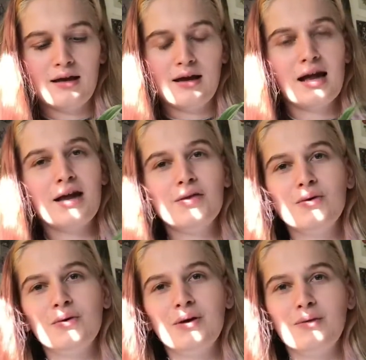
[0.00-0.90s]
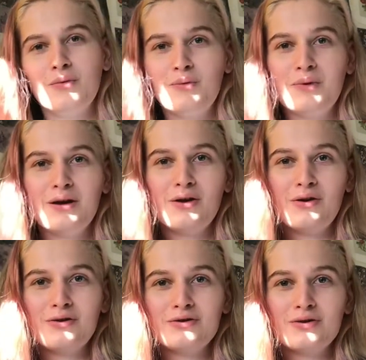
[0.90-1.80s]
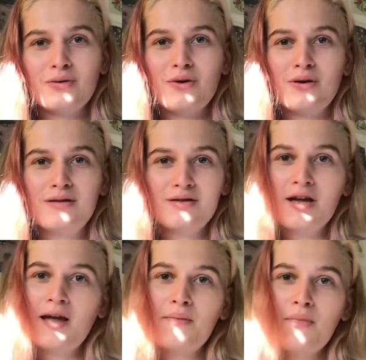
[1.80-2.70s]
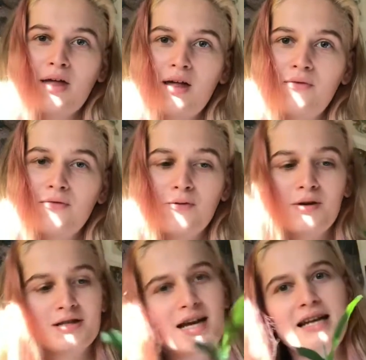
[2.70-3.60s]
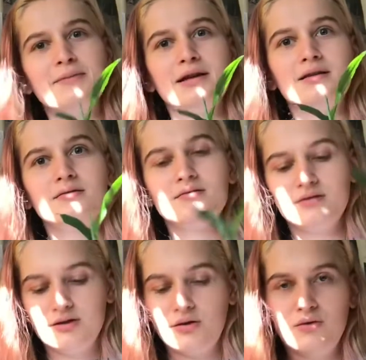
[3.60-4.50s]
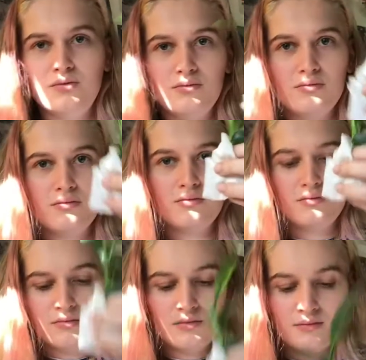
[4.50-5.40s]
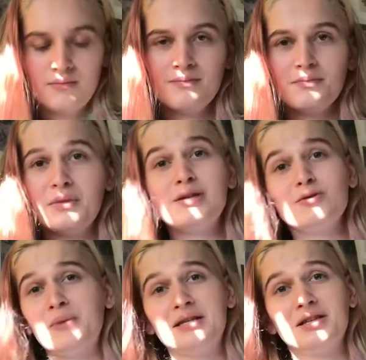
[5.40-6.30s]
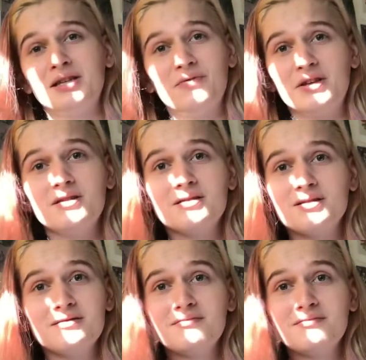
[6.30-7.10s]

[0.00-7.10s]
I thought it would be cute to grow a giant plant from a tiny plant. So these are basically fillers.